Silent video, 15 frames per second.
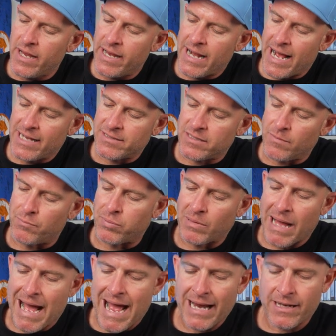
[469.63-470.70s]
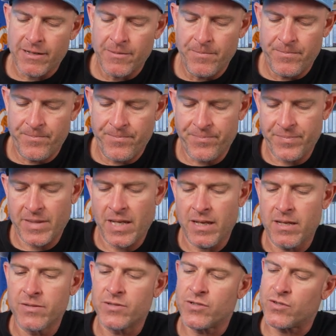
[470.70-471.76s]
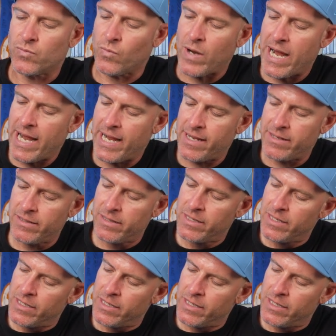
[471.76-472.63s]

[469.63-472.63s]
It has the black suede